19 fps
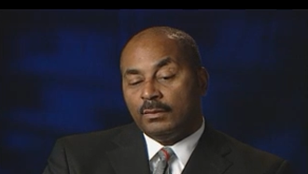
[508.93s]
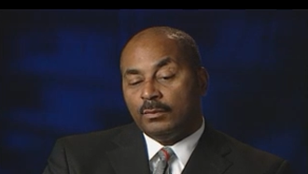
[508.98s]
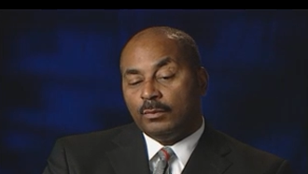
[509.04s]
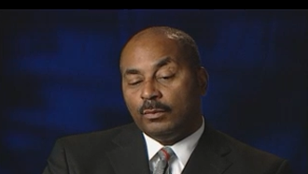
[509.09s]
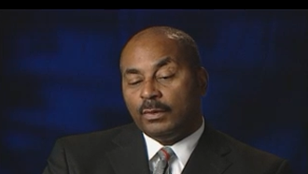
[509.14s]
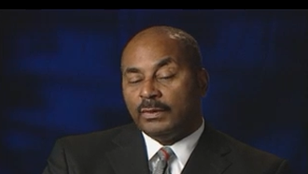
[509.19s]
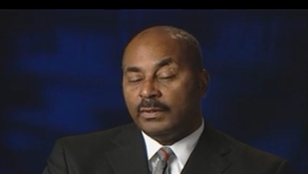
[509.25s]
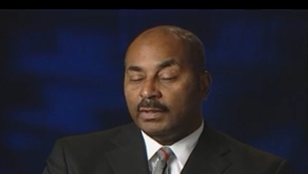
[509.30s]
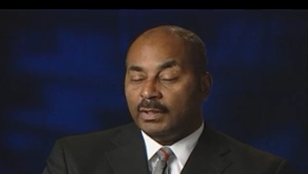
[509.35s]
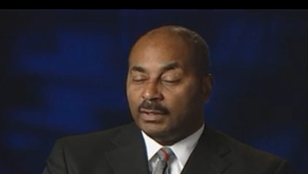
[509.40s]

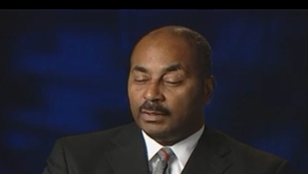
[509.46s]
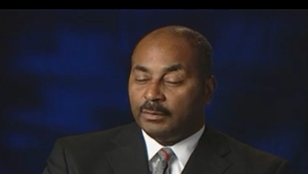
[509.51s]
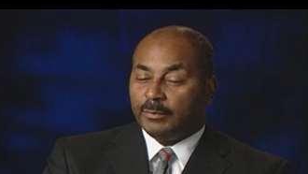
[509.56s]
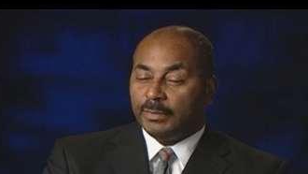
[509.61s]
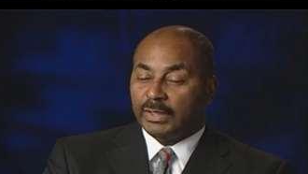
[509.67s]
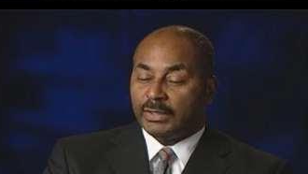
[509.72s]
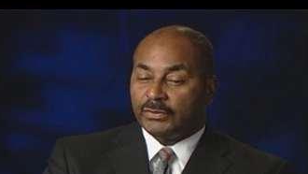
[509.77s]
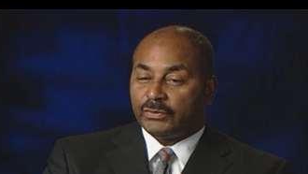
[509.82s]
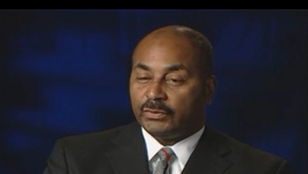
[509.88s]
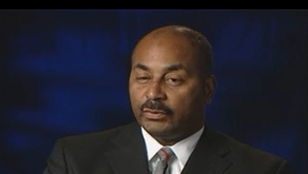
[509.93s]
within the
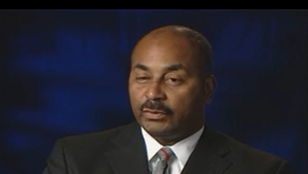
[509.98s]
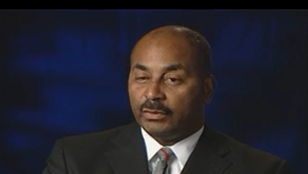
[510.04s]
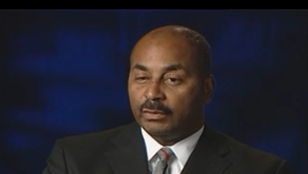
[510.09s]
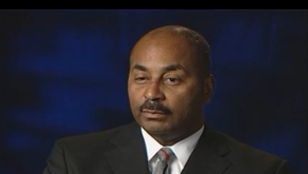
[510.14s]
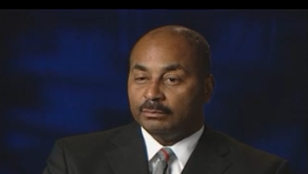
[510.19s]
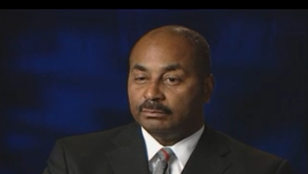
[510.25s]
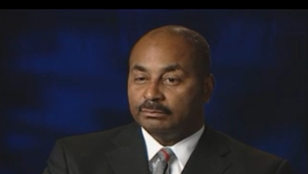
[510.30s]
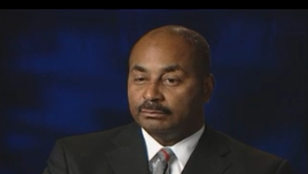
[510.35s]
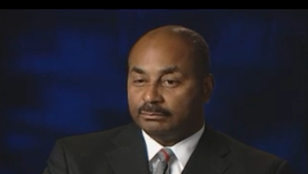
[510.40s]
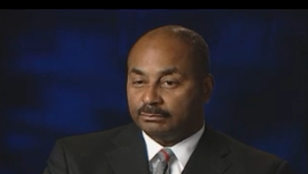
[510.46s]

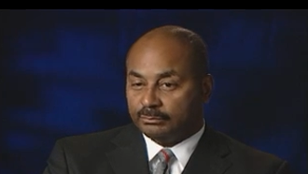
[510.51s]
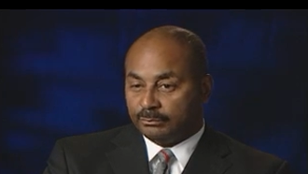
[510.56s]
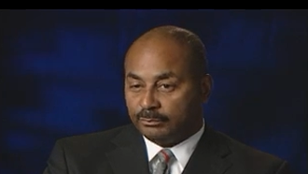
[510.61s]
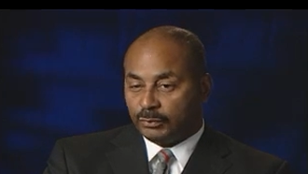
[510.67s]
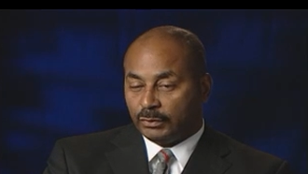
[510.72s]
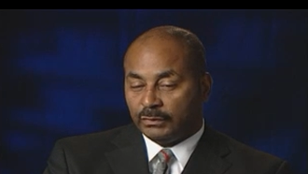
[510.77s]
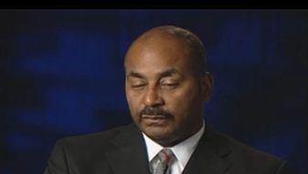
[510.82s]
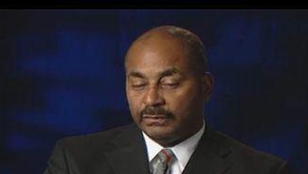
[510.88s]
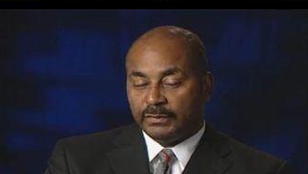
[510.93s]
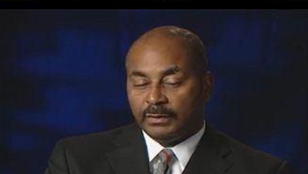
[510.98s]
Metastorm
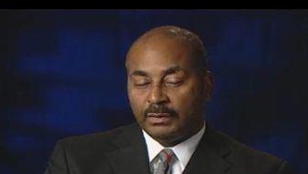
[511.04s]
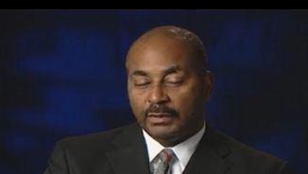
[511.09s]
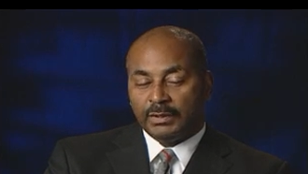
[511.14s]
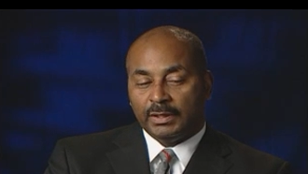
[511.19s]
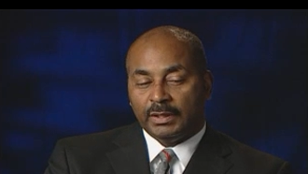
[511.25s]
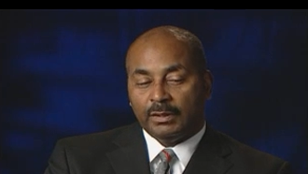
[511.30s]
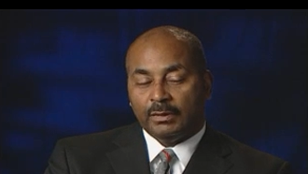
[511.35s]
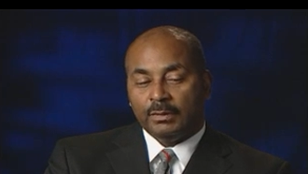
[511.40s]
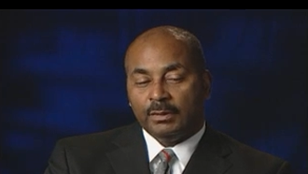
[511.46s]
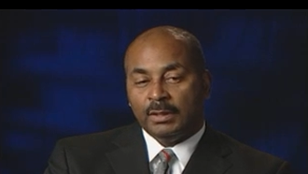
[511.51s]

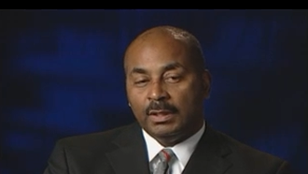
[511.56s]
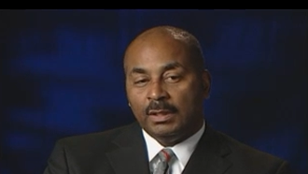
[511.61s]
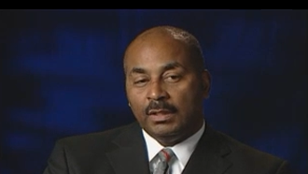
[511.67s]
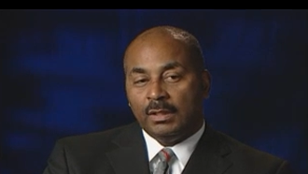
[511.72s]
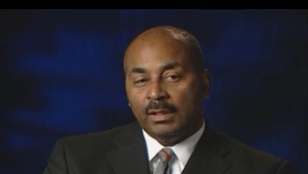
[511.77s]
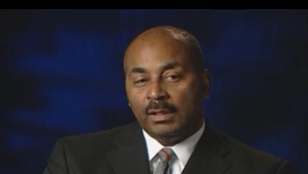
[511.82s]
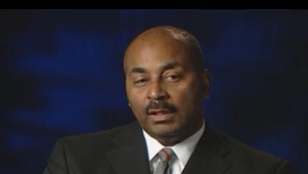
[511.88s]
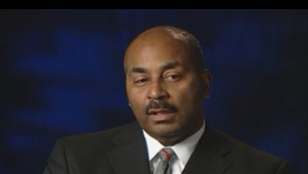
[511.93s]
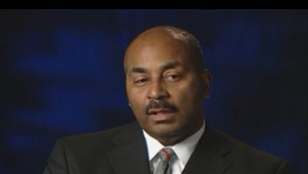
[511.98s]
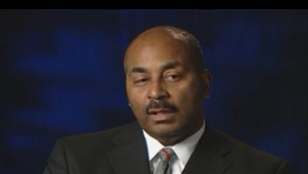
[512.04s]
portfolio
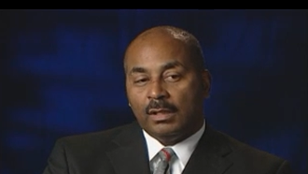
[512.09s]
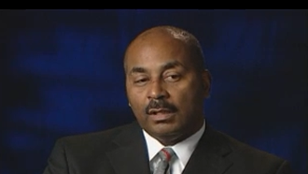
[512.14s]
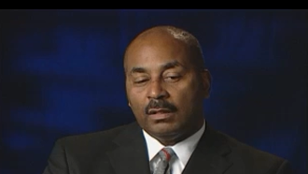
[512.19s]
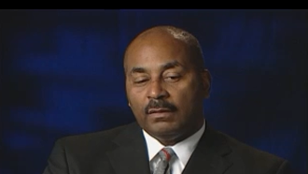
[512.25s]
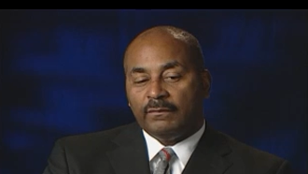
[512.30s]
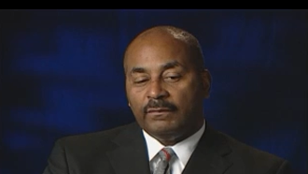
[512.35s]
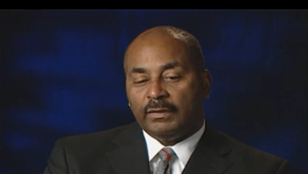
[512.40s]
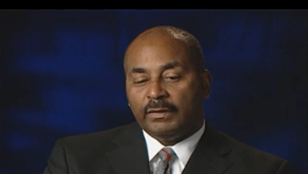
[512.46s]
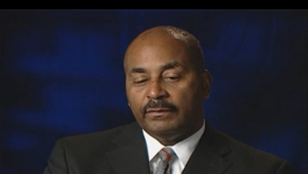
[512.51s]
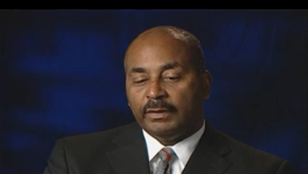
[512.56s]
are
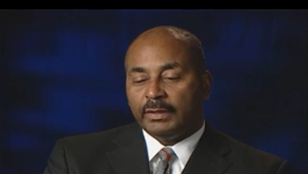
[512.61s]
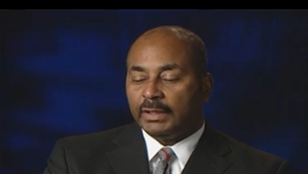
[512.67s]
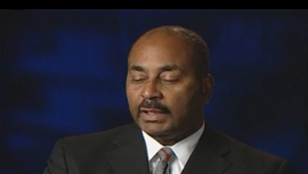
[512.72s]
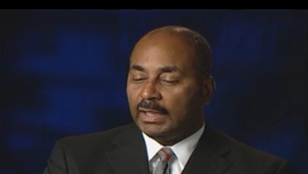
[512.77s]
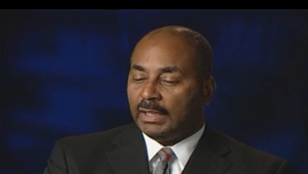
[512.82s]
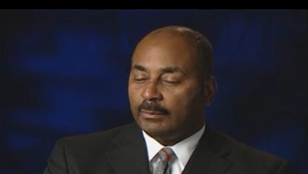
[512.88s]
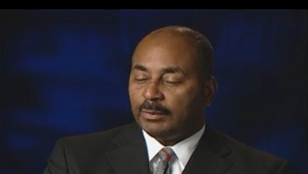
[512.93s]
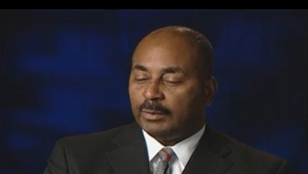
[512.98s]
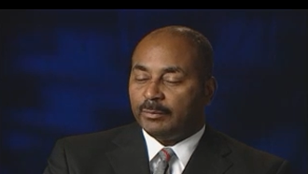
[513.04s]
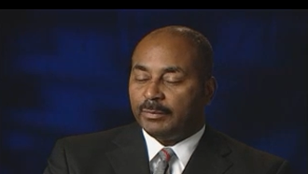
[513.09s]
very, very
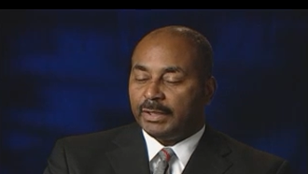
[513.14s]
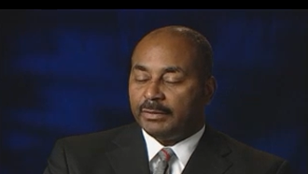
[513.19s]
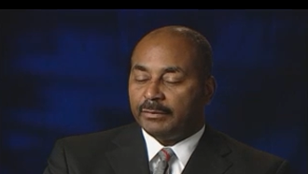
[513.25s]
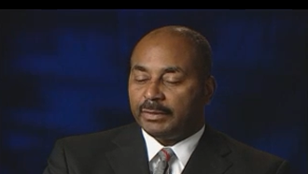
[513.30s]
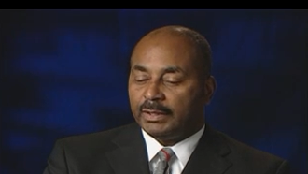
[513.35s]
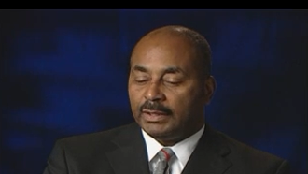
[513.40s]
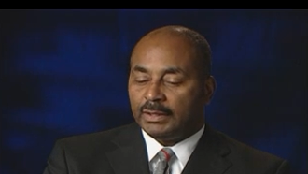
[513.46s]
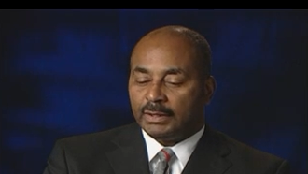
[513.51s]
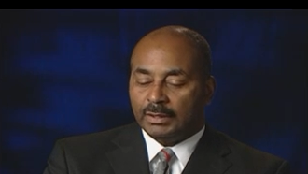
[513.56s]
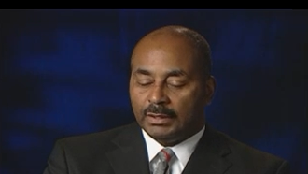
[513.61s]

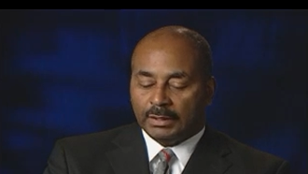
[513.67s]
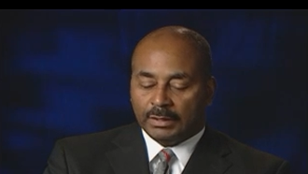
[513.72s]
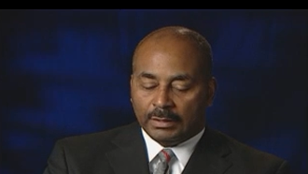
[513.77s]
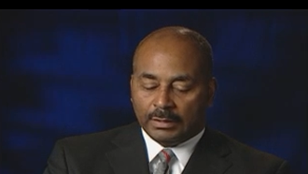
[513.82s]
complementary.